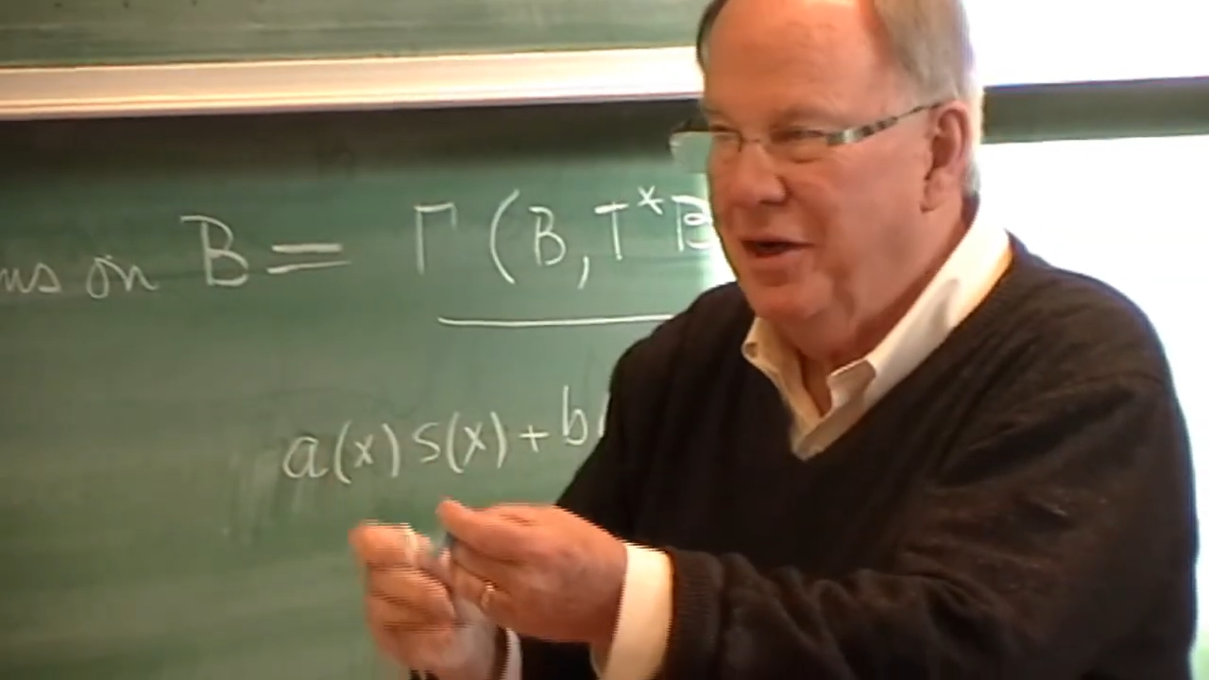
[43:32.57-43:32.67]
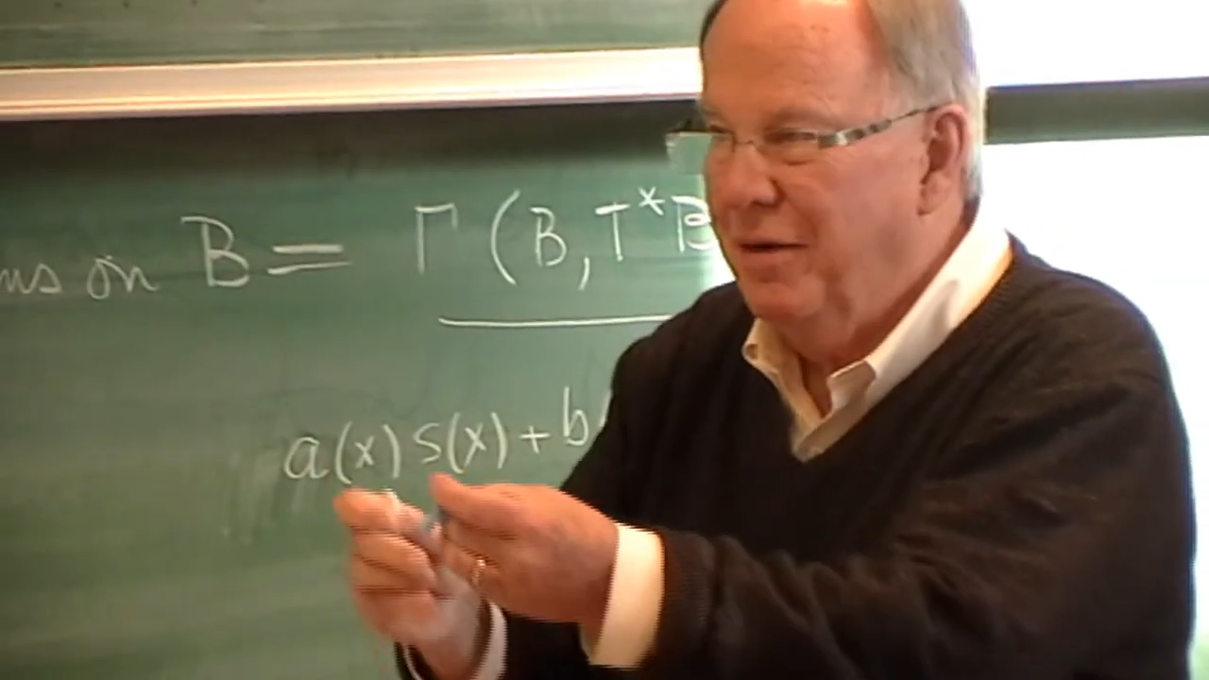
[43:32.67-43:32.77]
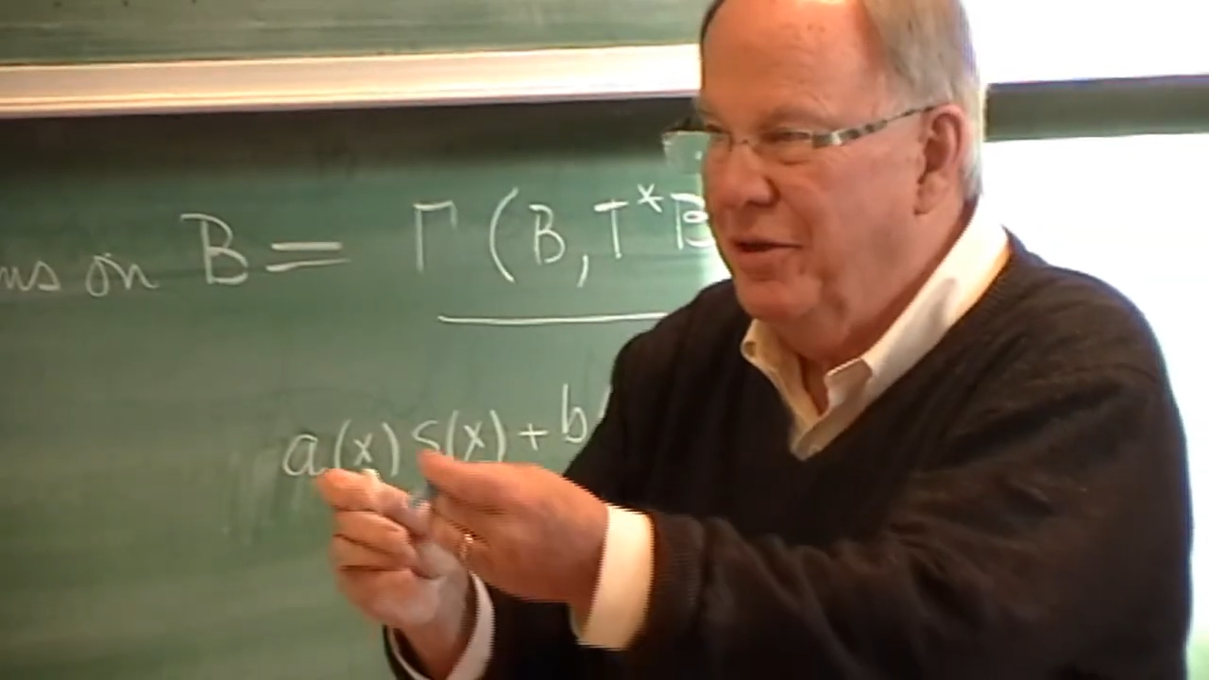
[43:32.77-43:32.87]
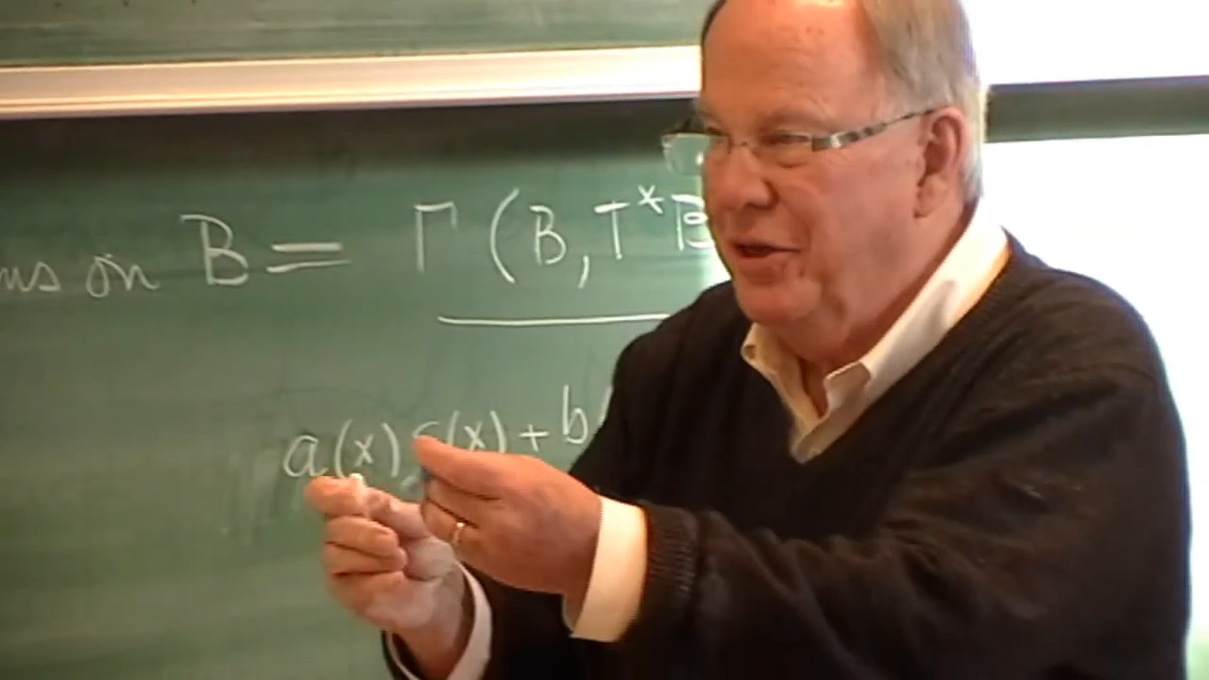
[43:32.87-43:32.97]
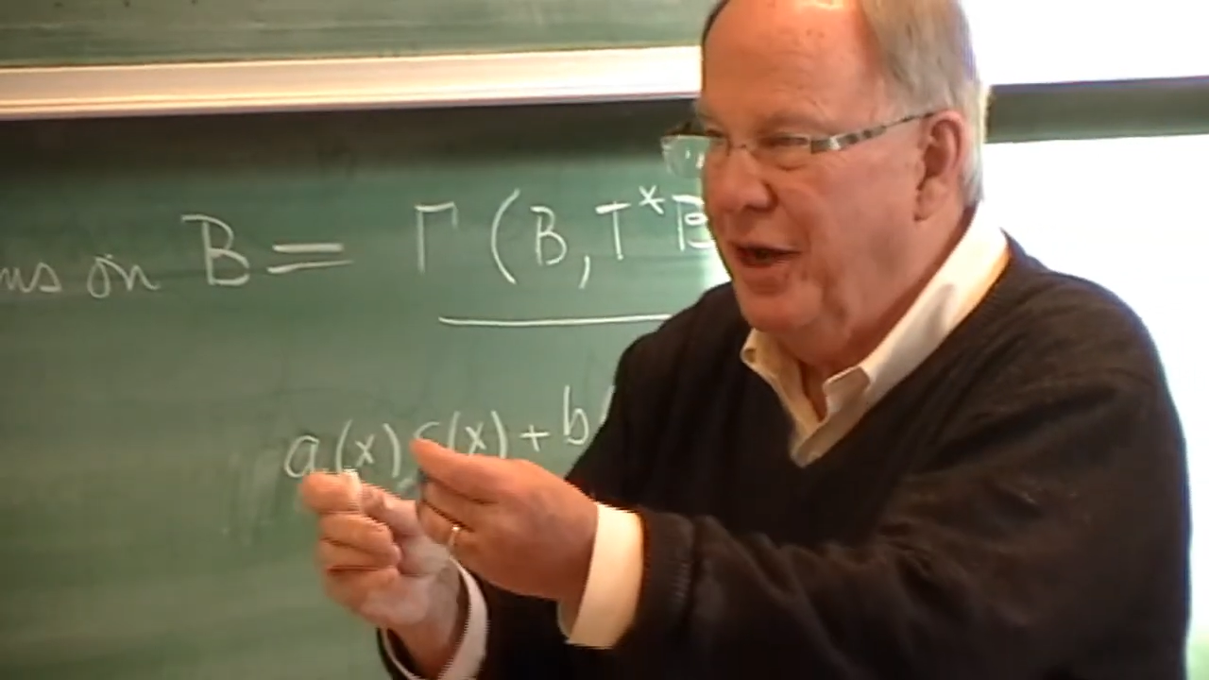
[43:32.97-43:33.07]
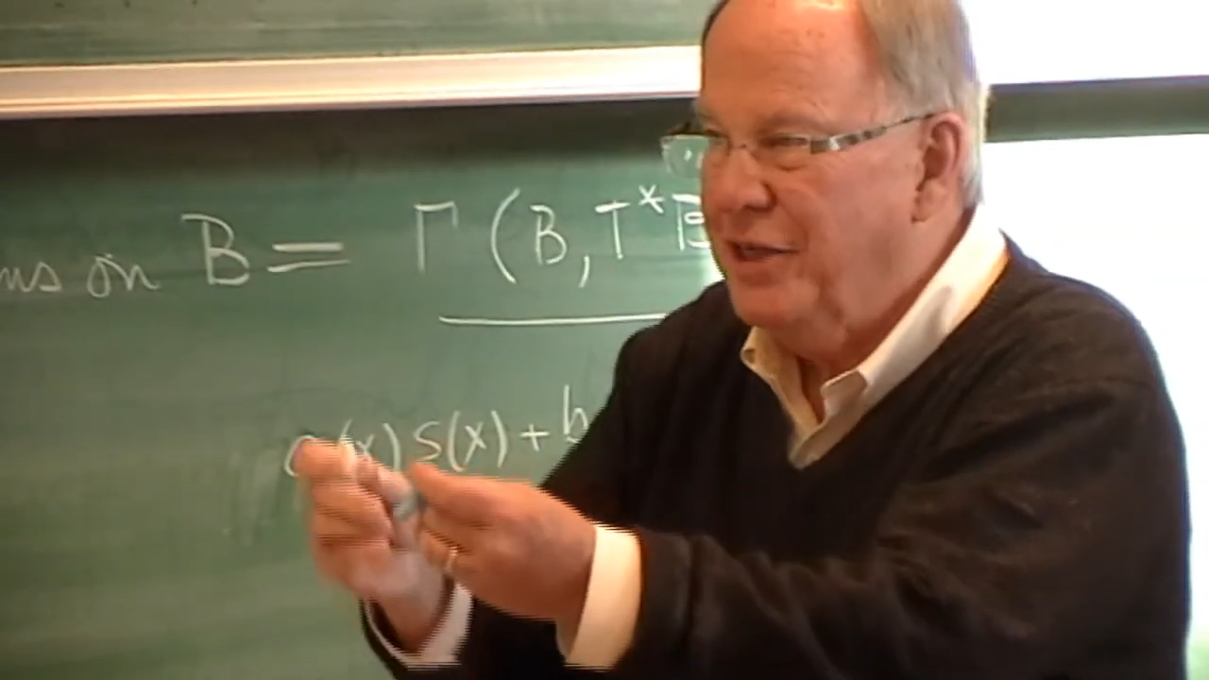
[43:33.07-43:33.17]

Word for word: combination and then